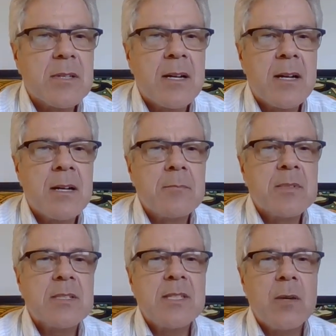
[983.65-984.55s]

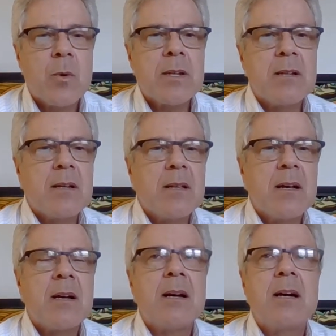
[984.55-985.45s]
to see when
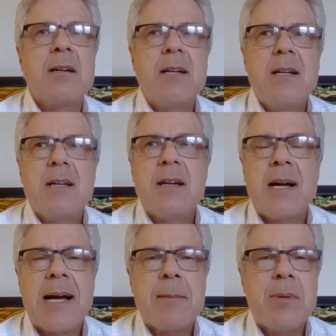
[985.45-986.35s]

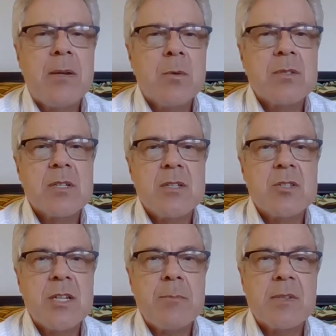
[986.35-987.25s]
IP was
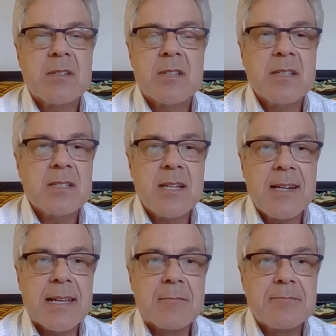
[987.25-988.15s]
shipped to the
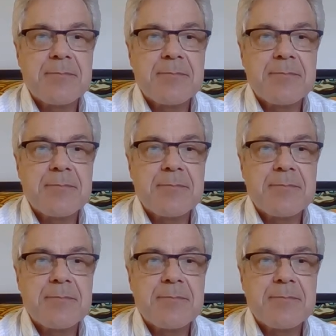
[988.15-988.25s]
study.